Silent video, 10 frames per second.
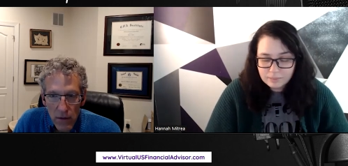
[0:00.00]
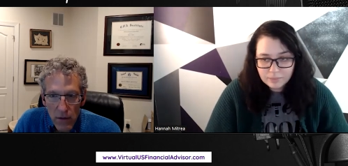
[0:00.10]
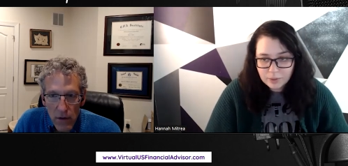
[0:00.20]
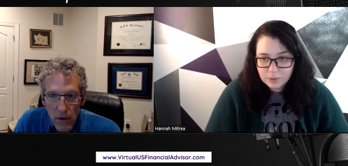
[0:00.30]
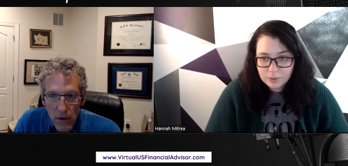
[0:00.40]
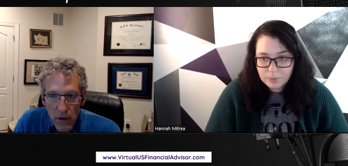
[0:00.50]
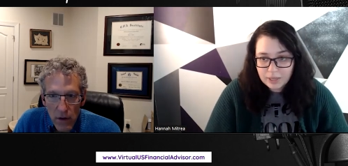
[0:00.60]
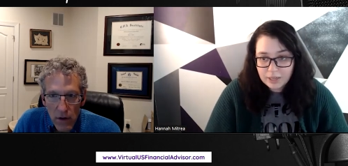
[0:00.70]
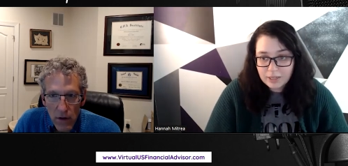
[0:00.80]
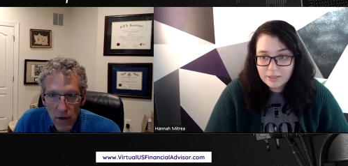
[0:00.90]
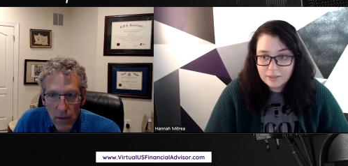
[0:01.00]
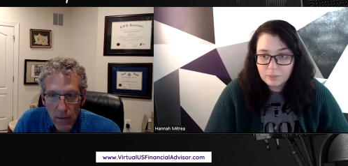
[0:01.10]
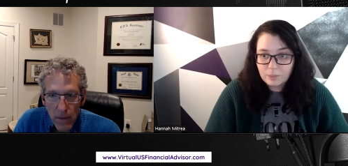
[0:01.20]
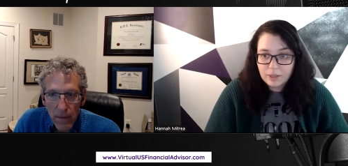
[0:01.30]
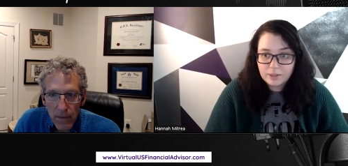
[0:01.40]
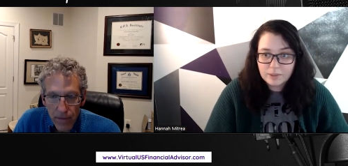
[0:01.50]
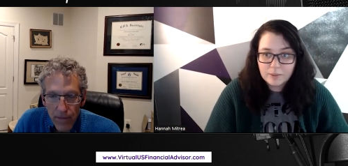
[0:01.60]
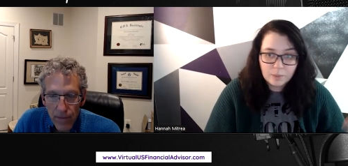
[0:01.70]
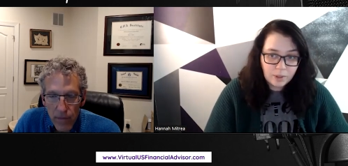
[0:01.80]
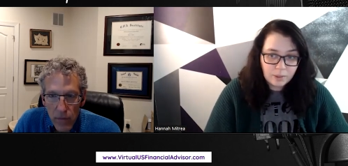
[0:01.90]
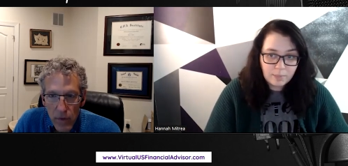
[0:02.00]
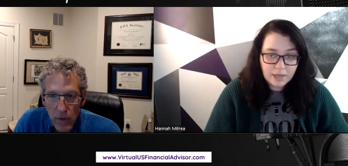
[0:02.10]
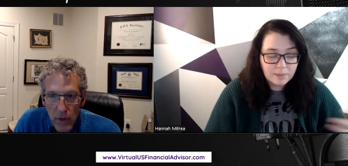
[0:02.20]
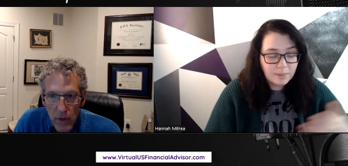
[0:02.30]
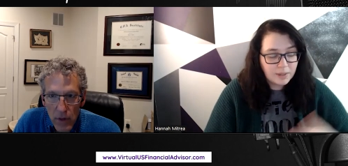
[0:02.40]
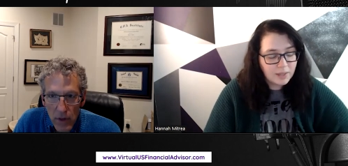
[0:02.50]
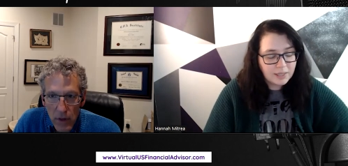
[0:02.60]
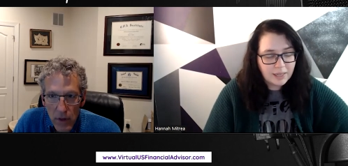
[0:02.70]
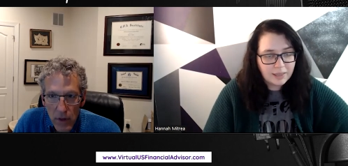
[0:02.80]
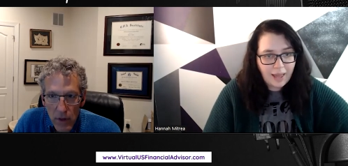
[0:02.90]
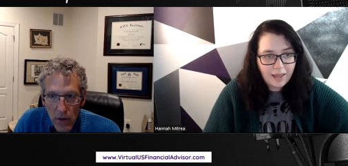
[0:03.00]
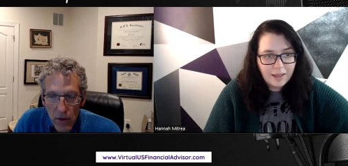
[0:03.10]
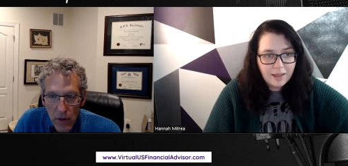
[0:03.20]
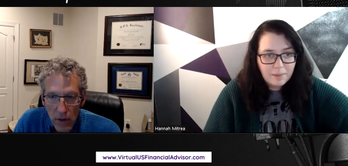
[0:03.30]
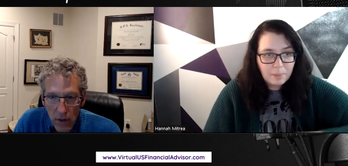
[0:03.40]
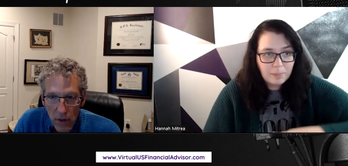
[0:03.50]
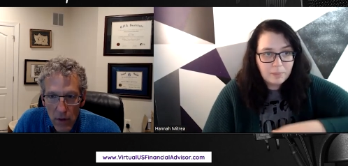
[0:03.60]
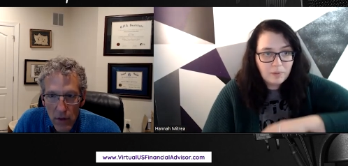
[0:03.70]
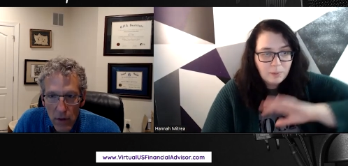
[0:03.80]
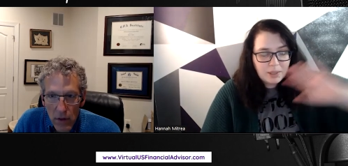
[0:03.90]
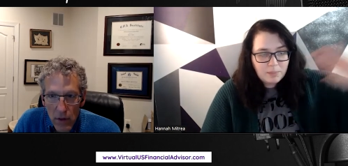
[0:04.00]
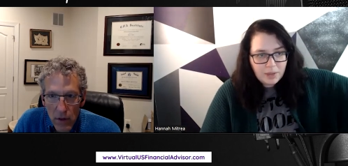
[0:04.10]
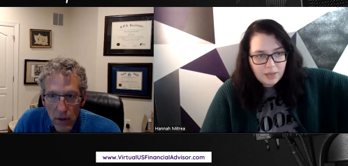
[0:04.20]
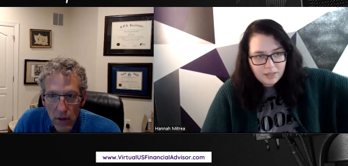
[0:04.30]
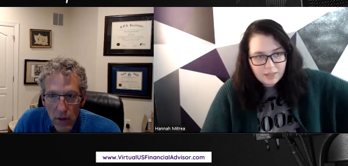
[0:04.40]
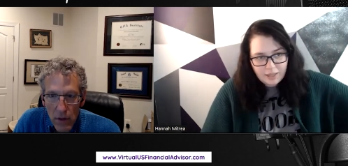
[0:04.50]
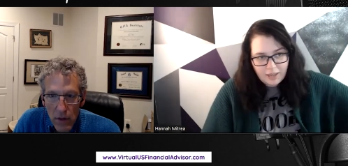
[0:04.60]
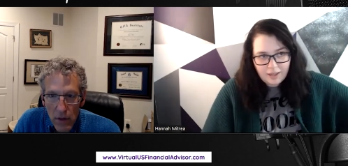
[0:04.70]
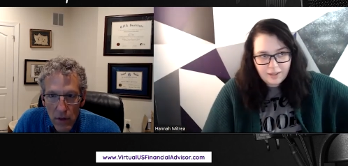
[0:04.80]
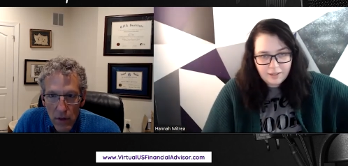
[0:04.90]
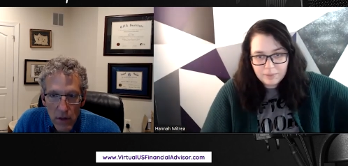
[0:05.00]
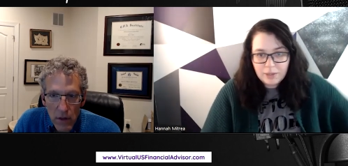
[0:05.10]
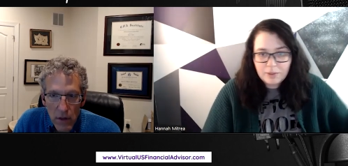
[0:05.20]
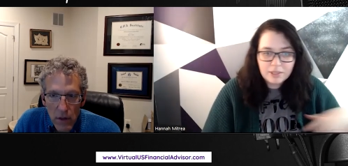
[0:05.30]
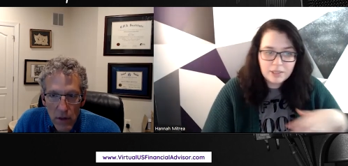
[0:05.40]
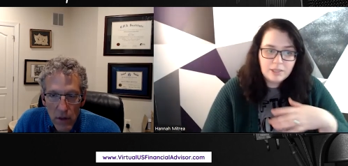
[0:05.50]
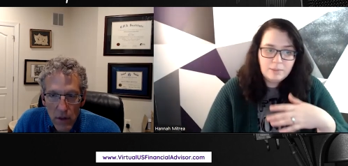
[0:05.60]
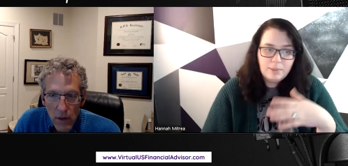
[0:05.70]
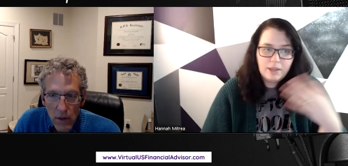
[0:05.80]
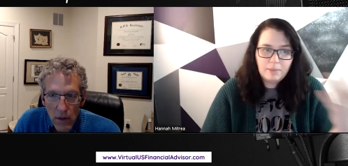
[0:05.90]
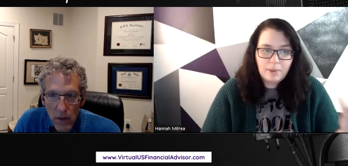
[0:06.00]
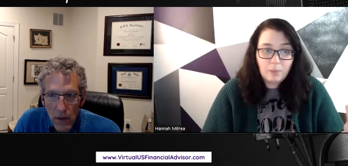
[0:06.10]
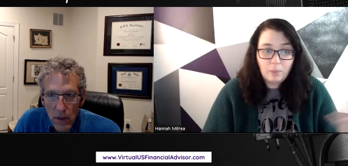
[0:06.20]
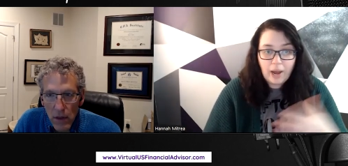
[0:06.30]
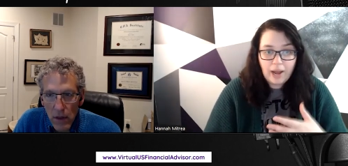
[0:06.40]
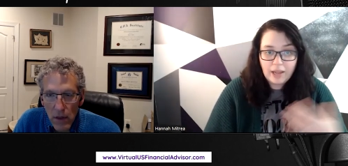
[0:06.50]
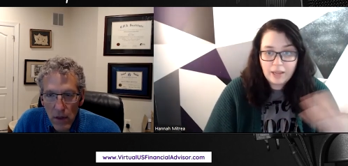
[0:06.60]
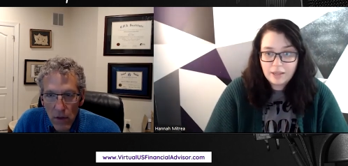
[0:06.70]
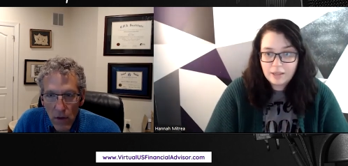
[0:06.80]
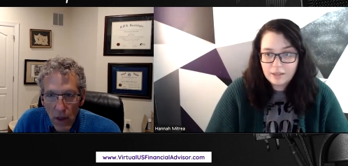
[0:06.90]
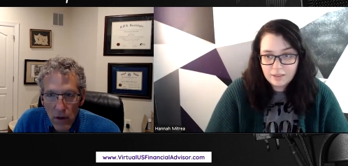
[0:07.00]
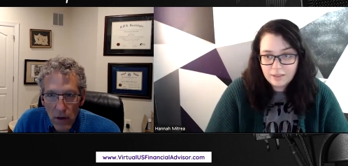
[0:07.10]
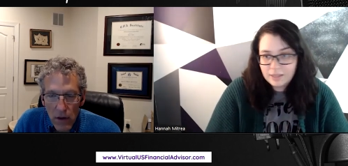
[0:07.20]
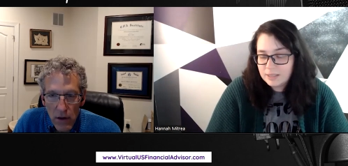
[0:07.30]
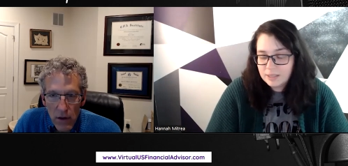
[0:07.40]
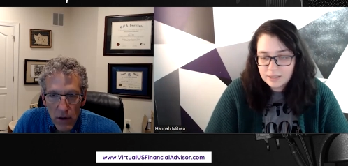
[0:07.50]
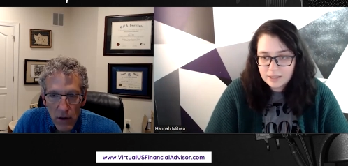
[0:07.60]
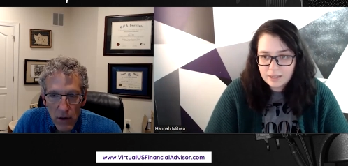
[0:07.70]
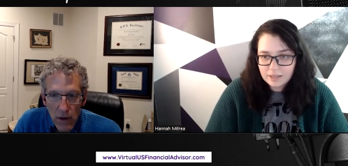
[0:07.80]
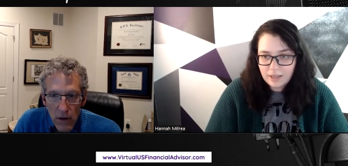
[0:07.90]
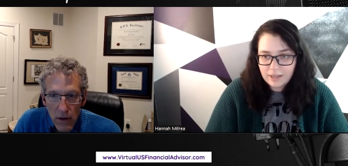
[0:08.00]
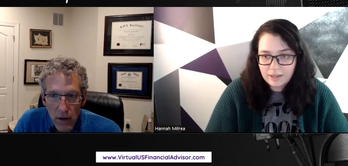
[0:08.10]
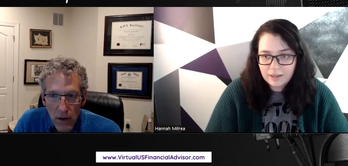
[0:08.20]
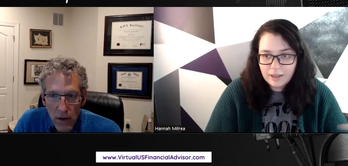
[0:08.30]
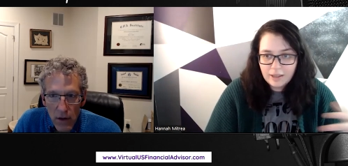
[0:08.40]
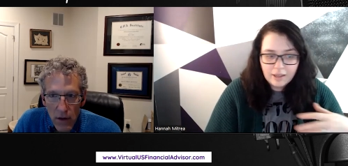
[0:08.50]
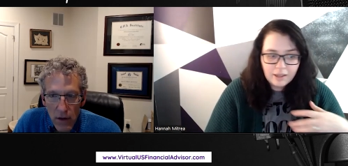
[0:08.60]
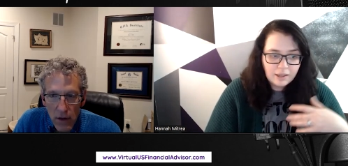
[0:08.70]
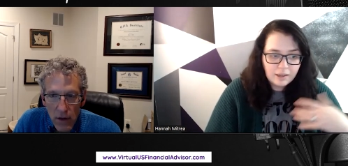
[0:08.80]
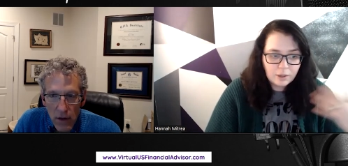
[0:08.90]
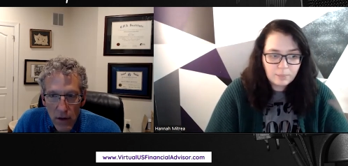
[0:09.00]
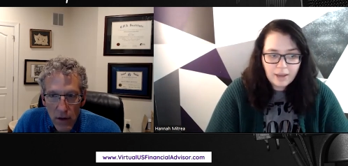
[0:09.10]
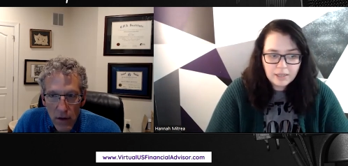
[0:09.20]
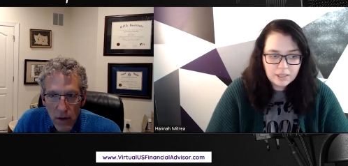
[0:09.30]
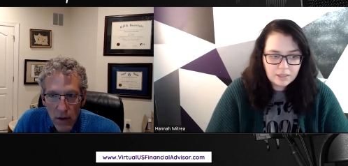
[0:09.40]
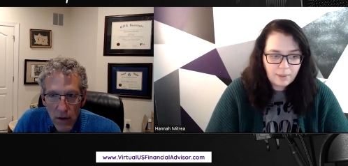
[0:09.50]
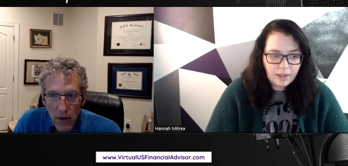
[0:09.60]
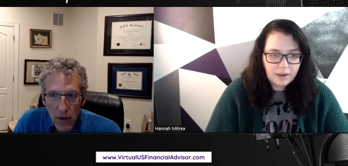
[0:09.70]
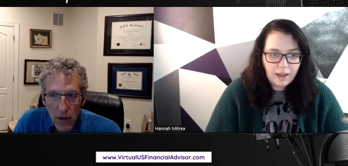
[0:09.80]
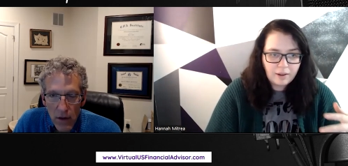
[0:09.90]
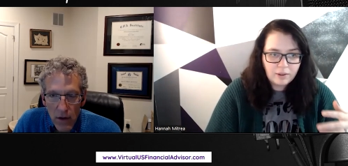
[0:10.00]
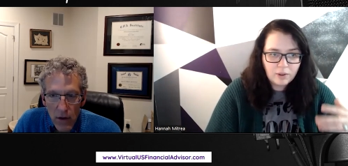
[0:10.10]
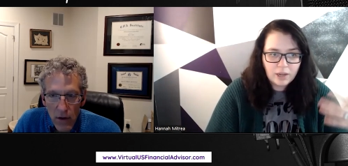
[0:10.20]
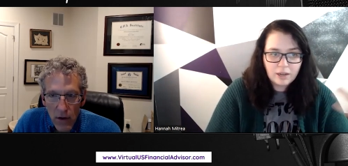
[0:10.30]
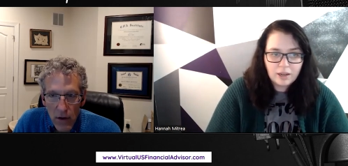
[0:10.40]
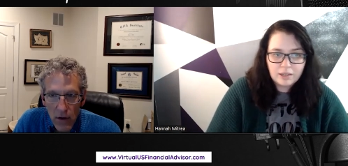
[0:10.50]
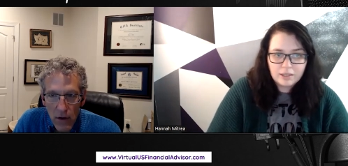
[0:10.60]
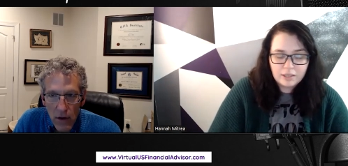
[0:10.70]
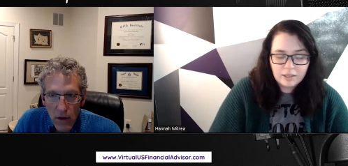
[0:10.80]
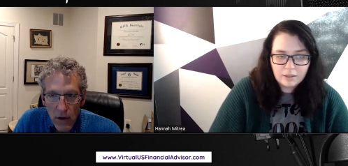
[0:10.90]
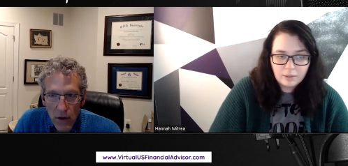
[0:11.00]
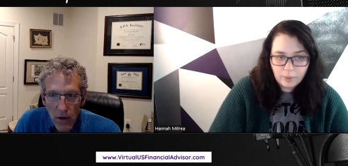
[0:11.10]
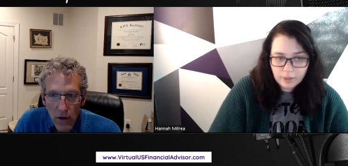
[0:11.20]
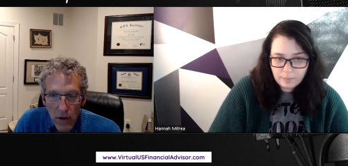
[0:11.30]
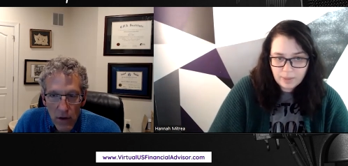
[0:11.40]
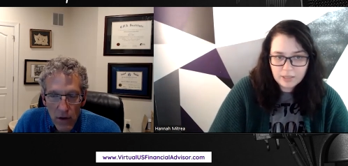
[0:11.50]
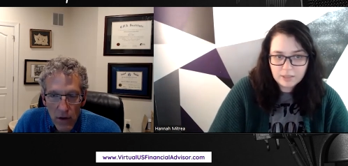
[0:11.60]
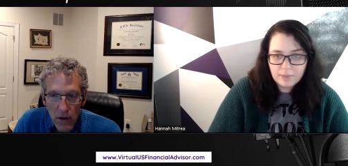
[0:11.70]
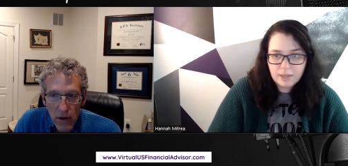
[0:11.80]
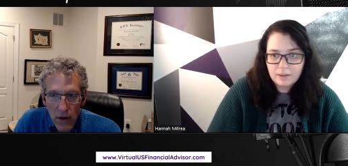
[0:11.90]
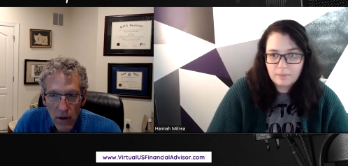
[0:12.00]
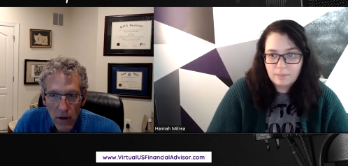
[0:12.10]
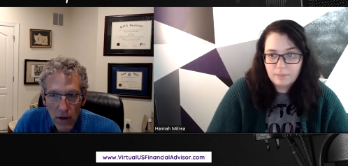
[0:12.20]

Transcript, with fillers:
Speaker 1: those new beginnings whether it's through wealth management or things like that but before we jump into that share with us a little bit about why this is the thing that like you're passionate about and how you kind of got into wealth management